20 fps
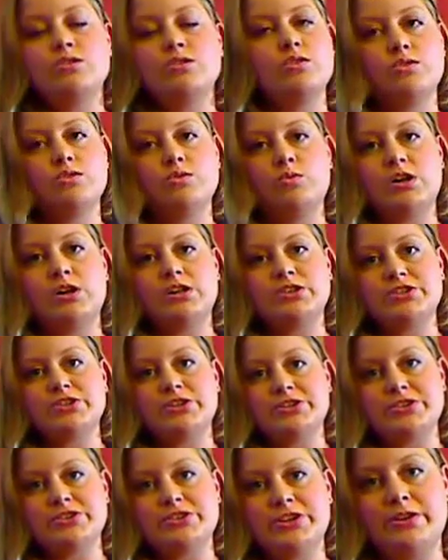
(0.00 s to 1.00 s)
wall
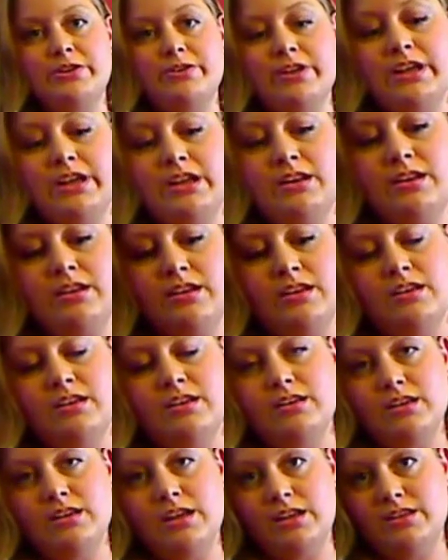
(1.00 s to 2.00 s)
charger unit
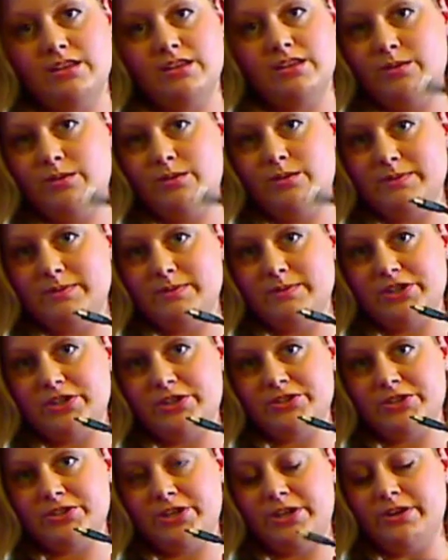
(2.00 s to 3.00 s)
and the USB
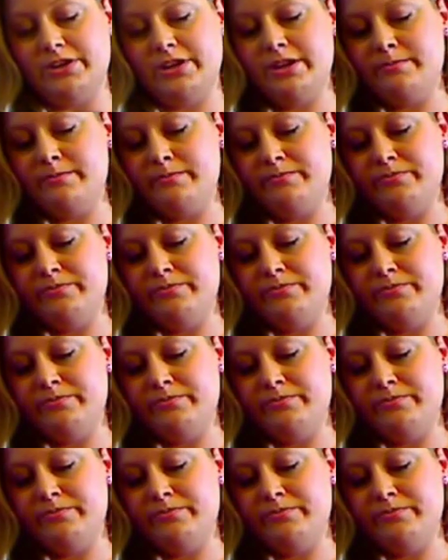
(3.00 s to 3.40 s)
charger unit.